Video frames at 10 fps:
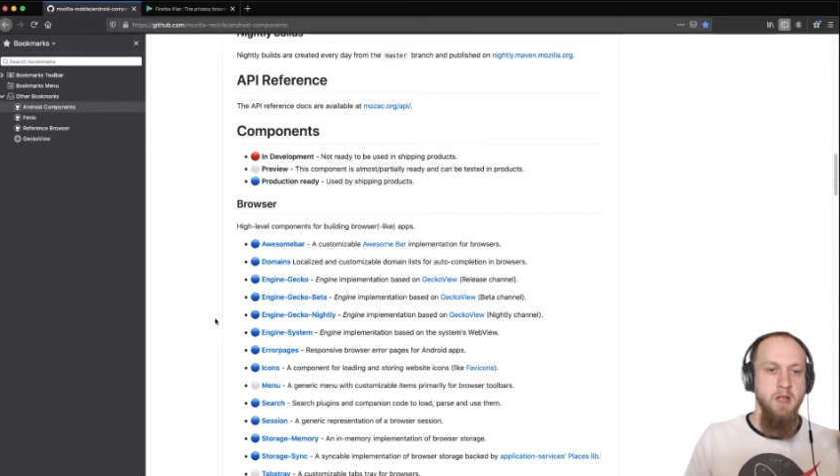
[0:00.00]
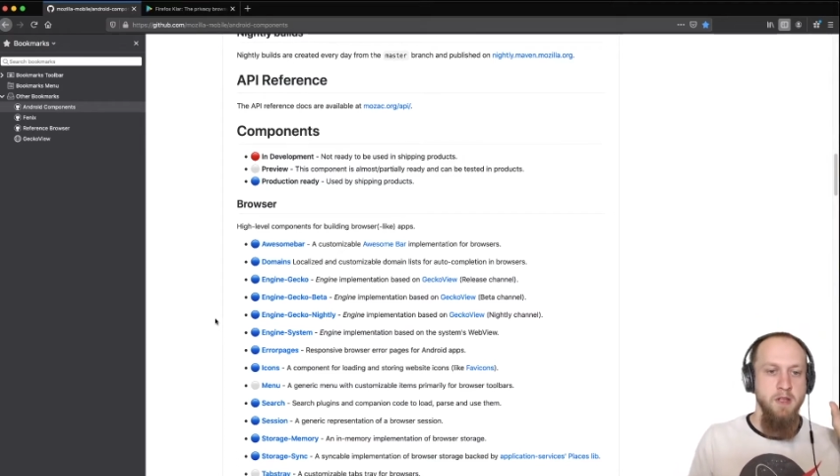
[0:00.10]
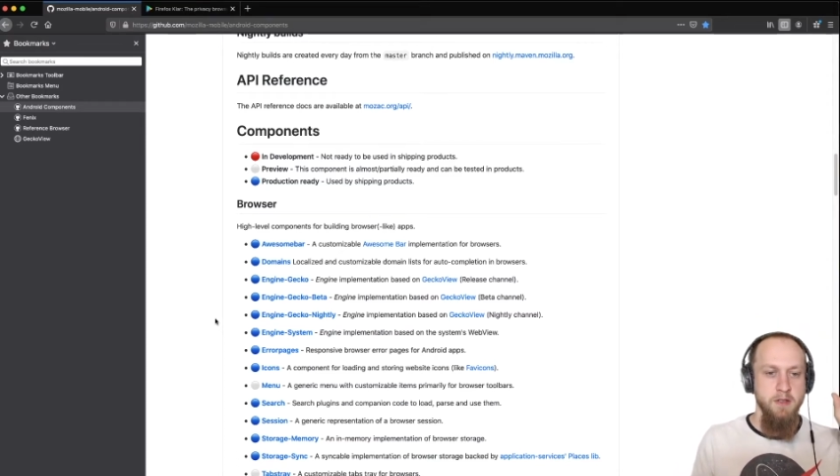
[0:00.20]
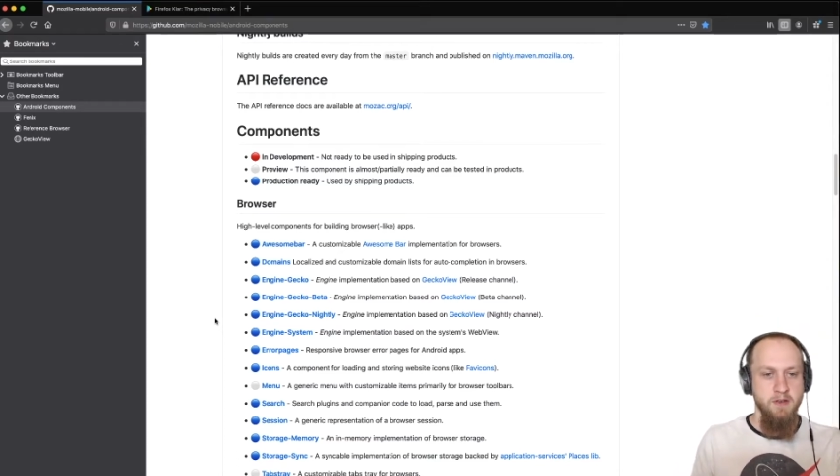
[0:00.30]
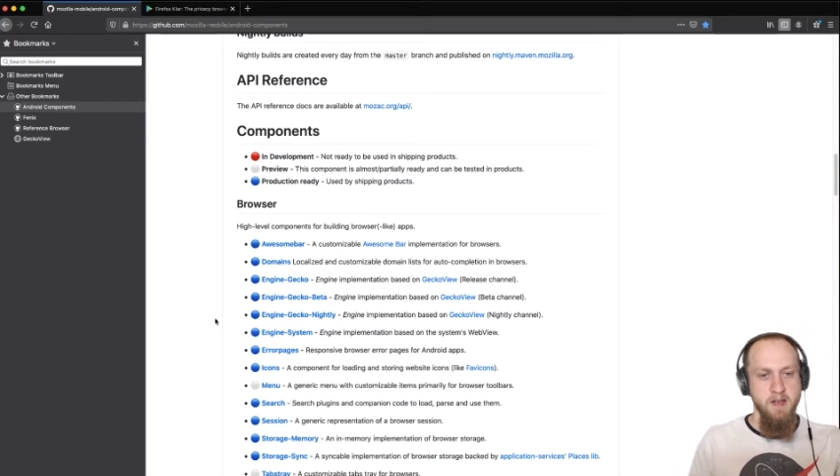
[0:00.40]

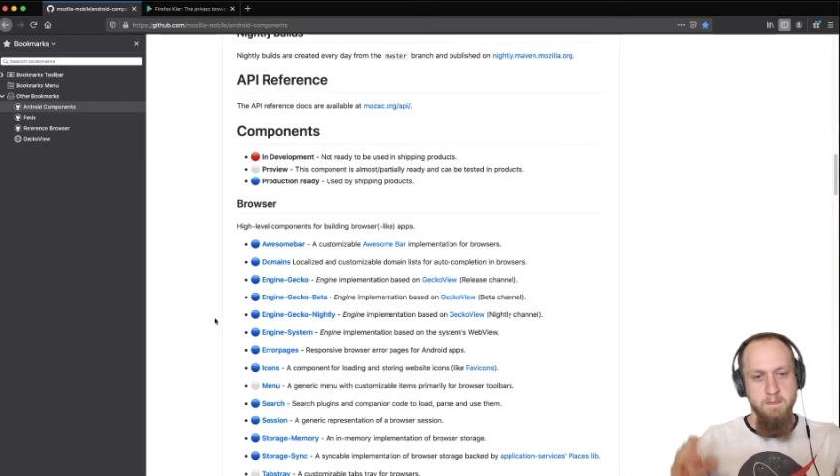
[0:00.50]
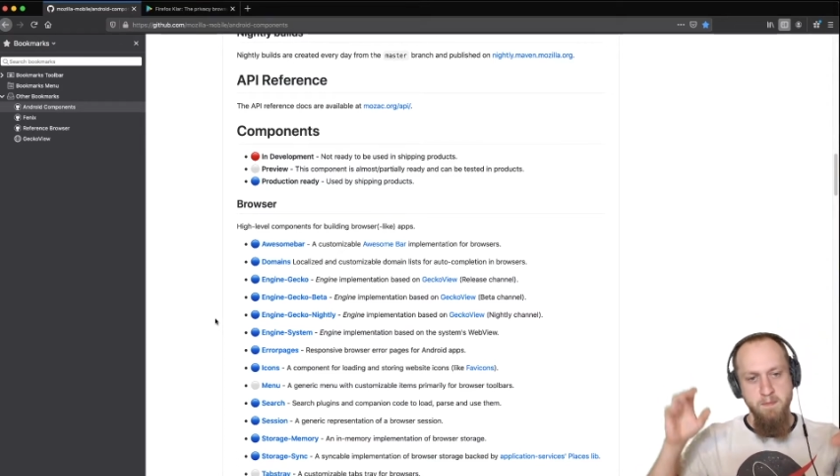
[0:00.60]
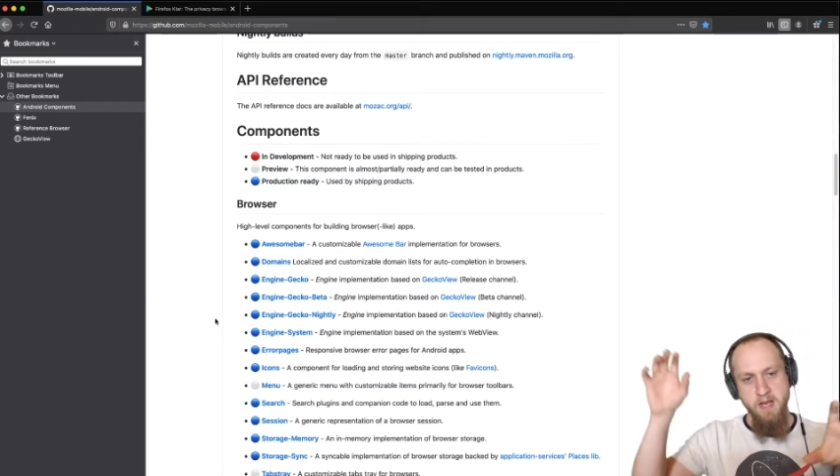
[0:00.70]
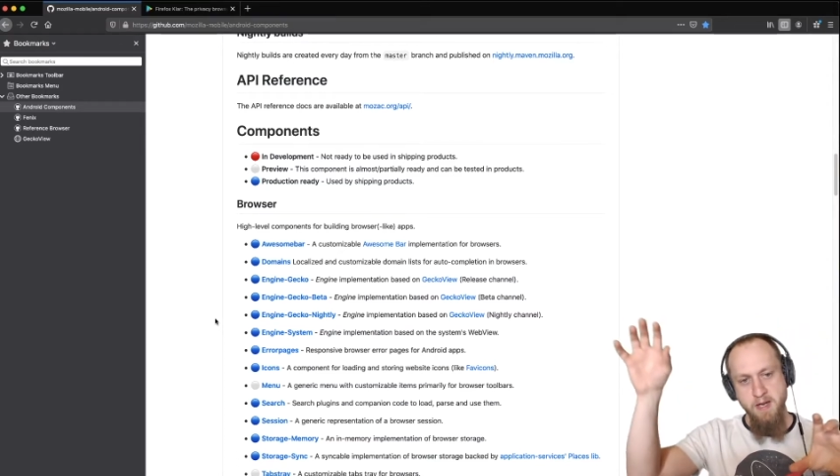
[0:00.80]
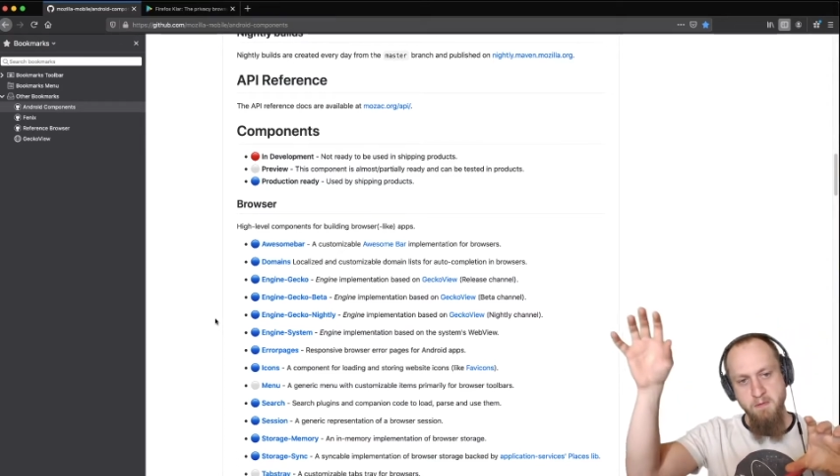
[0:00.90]
you can
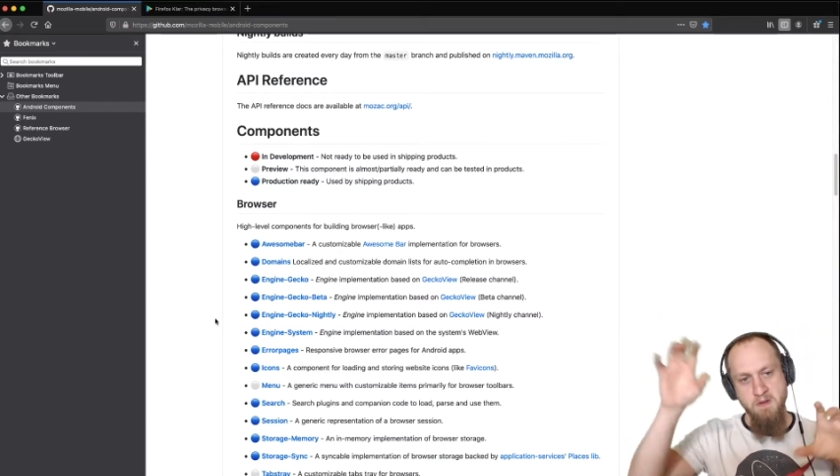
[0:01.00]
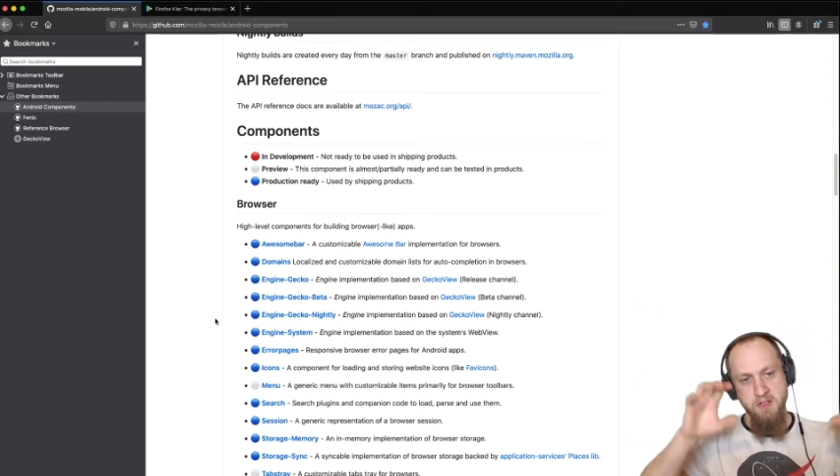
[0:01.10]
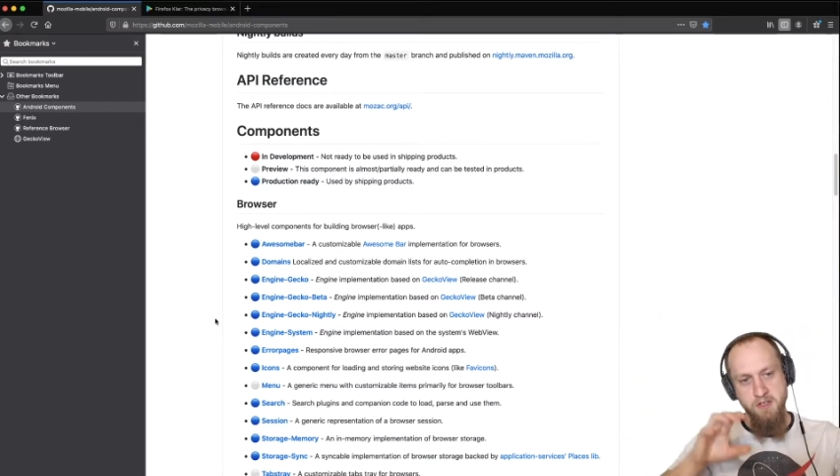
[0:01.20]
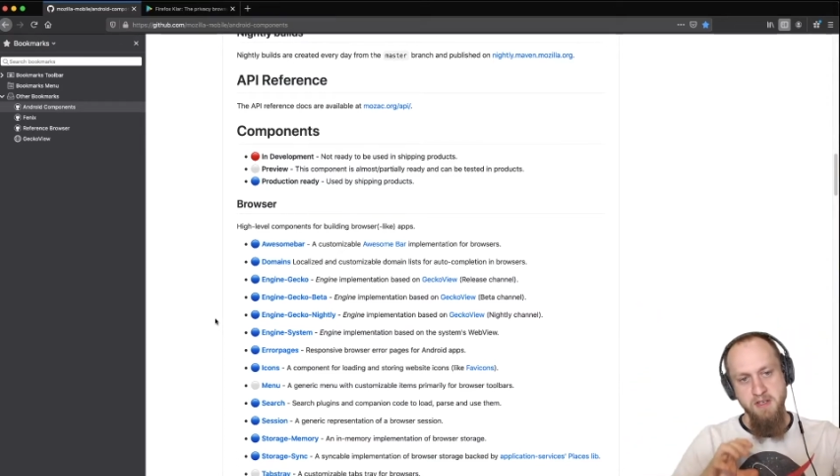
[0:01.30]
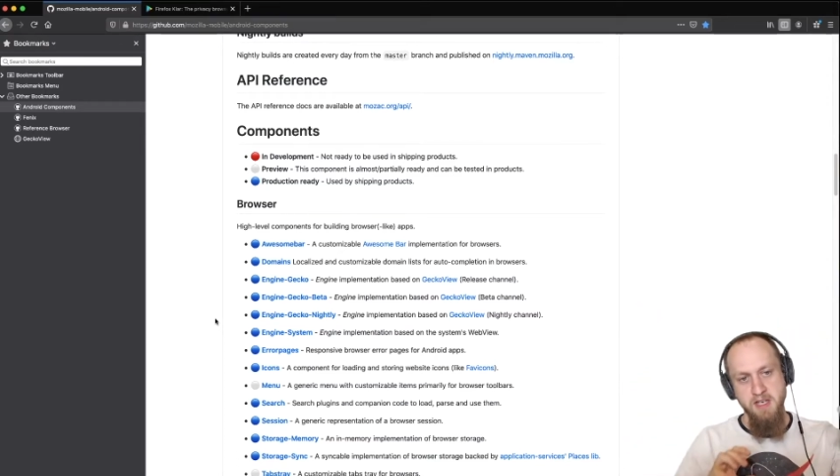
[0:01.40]
pick what
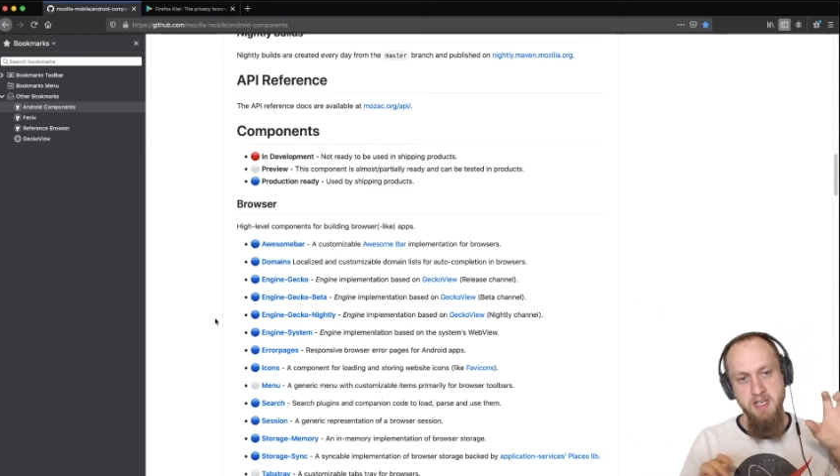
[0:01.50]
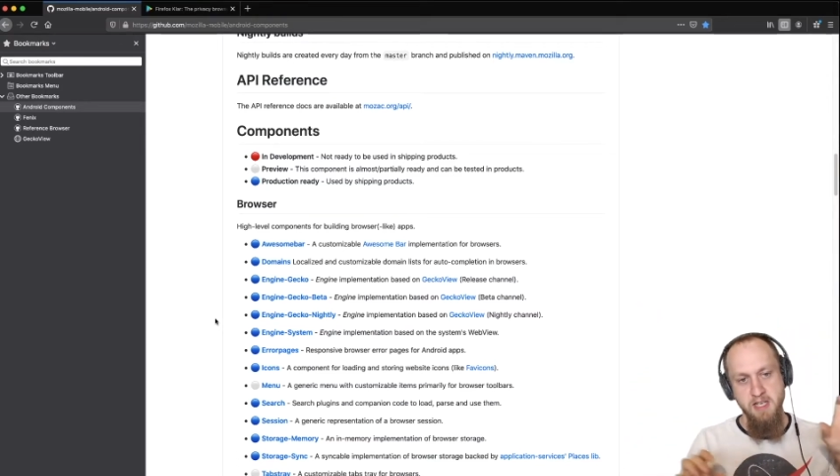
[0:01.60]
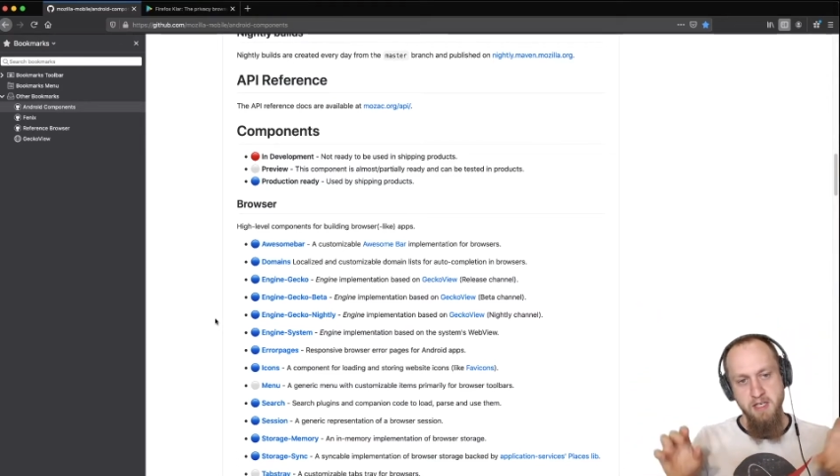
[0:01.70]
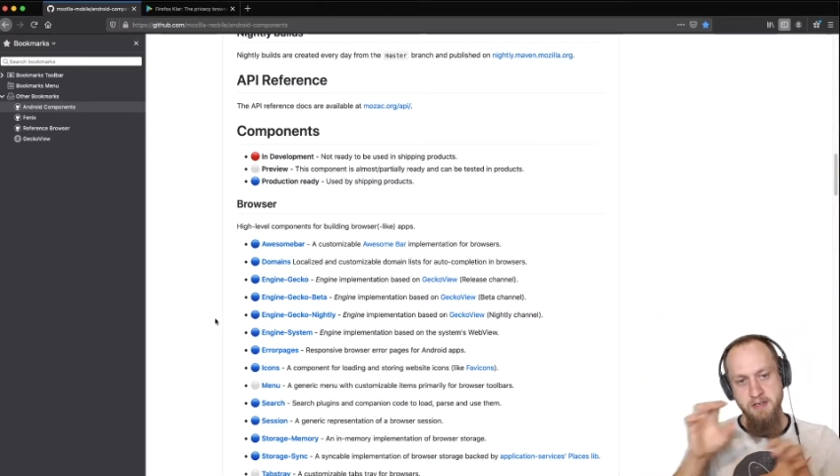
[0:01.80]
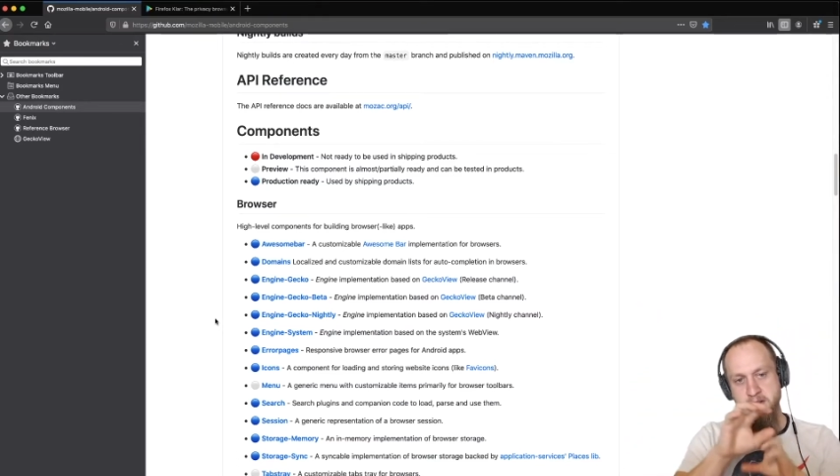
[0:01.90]
you
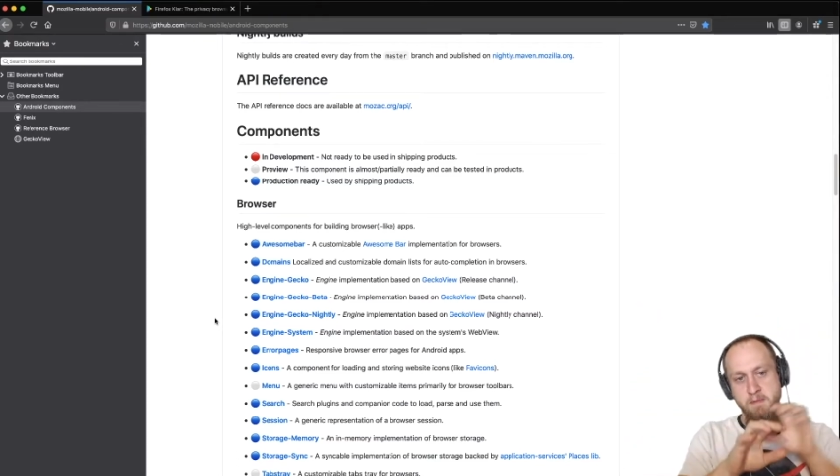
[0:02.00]
need,